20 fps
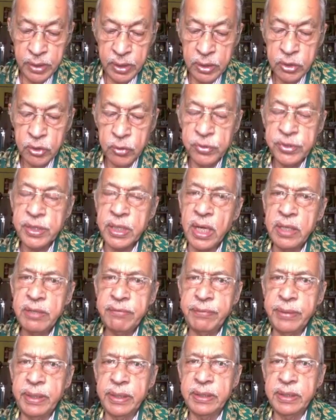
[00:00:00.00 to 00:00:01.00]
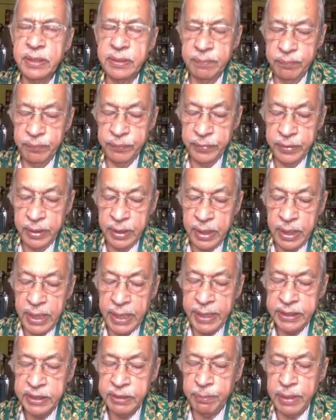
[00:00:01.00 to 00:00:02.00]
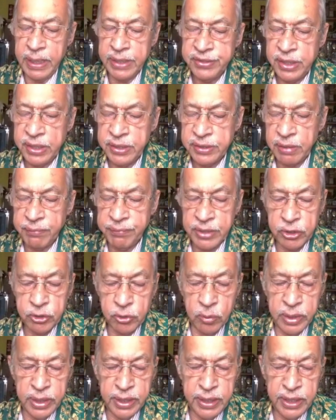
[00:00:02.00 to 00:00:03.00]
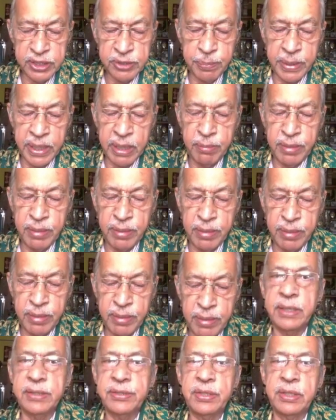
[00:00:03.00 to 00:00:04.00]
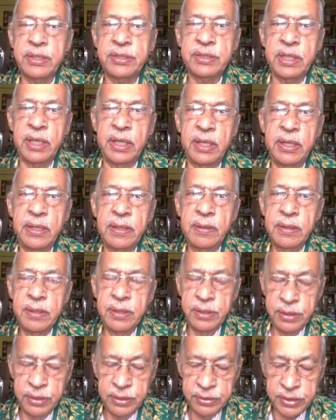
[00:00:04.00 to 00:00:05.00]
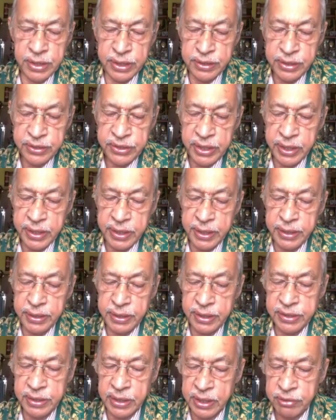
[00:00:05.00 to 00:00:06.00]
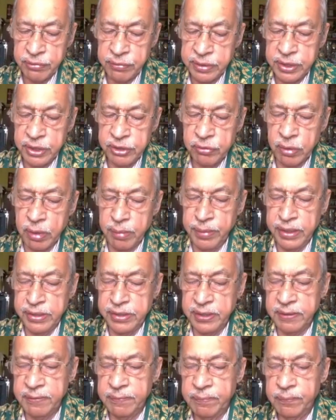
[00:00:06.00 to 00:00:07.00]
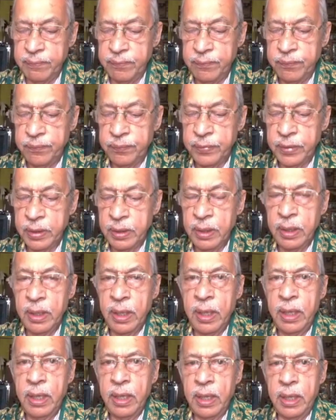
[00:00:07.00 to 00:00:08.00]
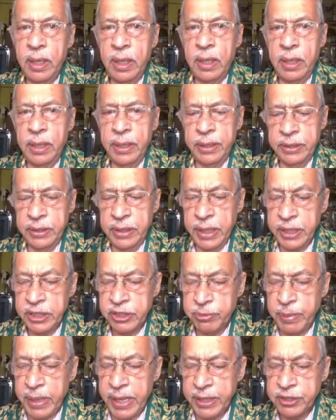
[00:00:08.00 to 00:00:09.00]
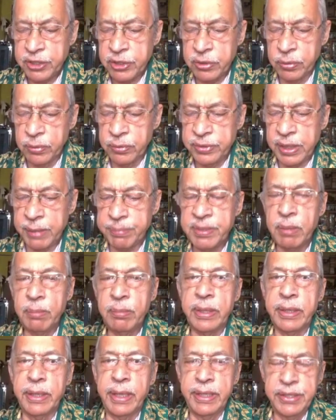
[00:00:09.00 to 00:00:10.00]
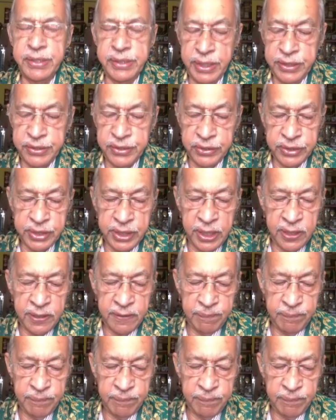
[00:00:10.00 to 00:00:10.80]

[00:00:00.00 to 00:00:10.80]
To start with, I had the blessings of His Holiness Paramacharya Sri Sri Chandrasekharendra Saraswati Swamiji. Uh, it dates back to September 1983.